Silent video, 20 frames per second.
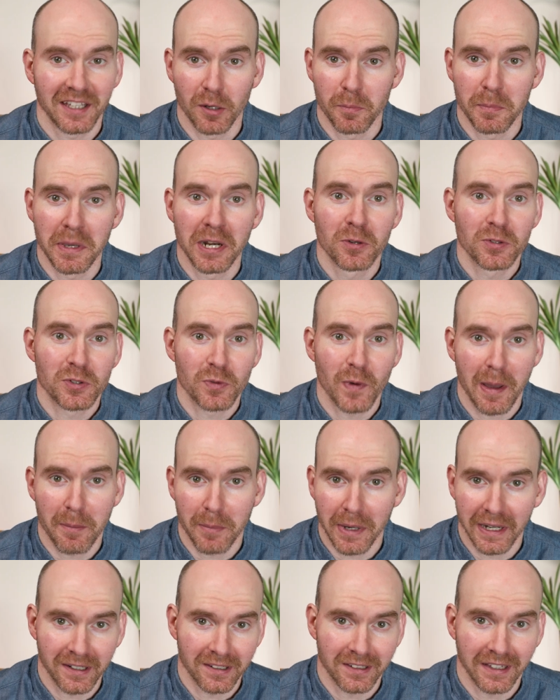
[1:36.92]
and a minnow swam
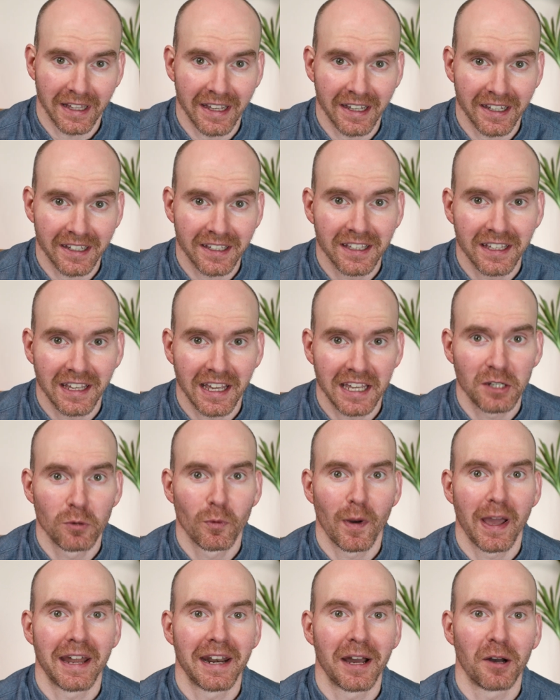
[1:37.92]
by your leg and you
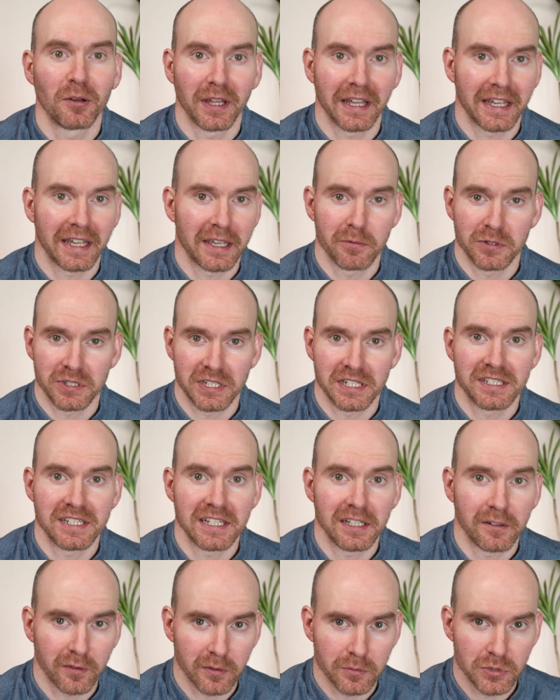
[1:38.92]
ran out like it was a
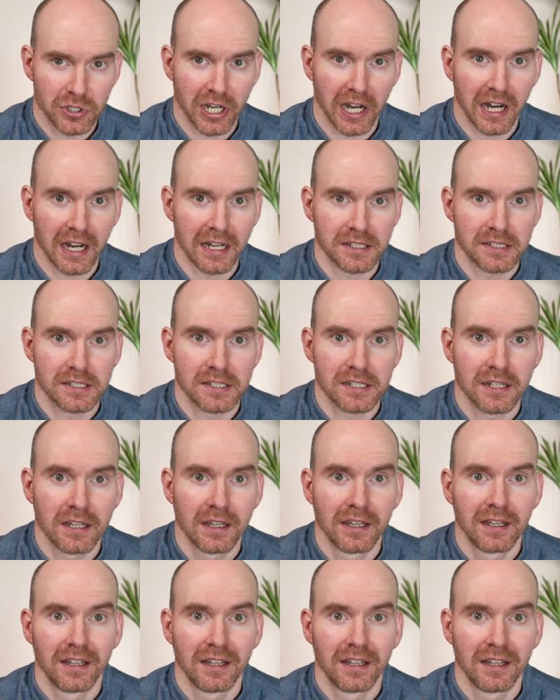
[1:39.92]
scene from Jaws.